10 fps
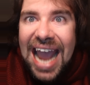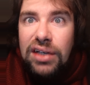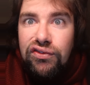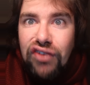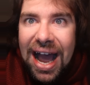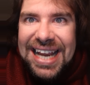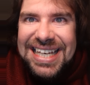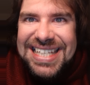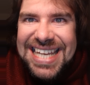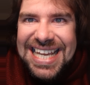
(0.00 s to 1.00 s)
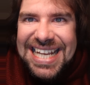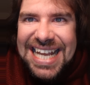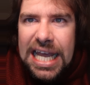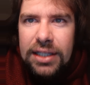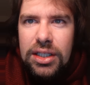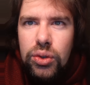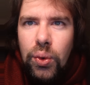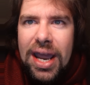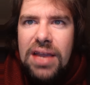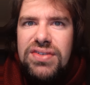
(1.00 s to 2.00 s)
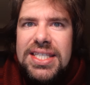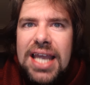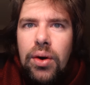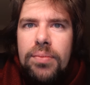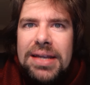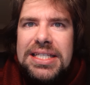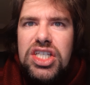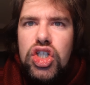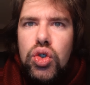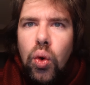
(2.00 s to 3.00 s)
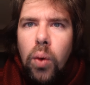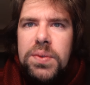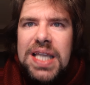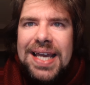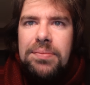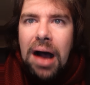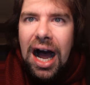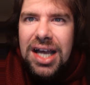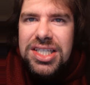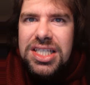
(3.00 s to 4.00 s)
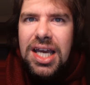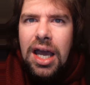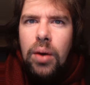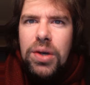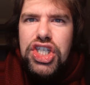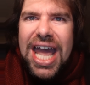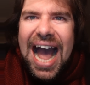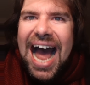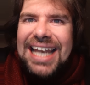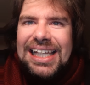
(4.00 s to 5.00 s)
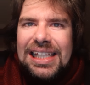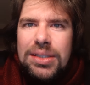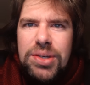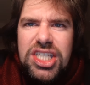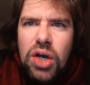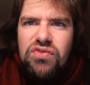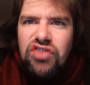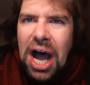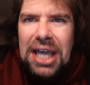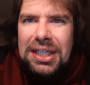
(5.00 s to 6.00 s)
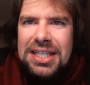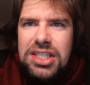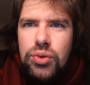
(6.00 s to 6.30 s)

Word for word: at finding the grave cerements and corpse-like mask which they handled with so violent